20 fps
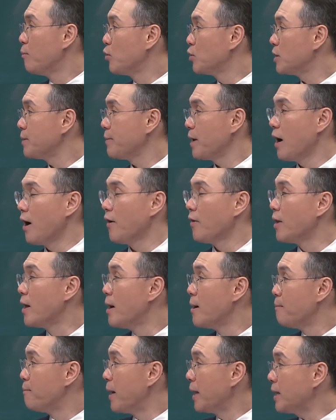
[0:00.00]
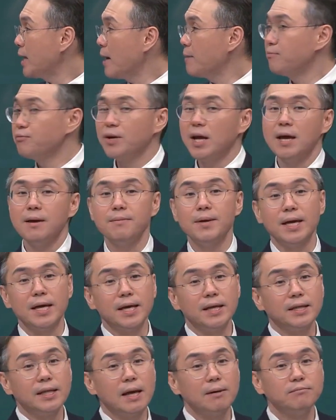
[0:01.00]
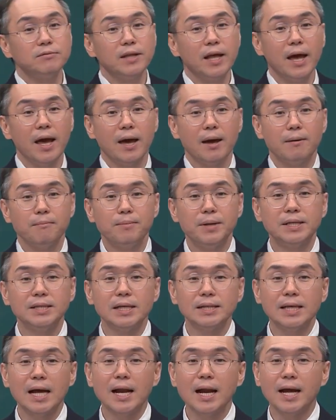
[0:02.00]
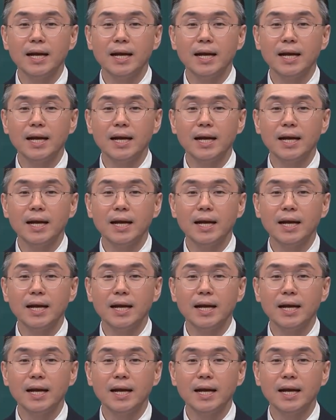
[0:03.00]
As you can see, there's metal frame, so there's scatter.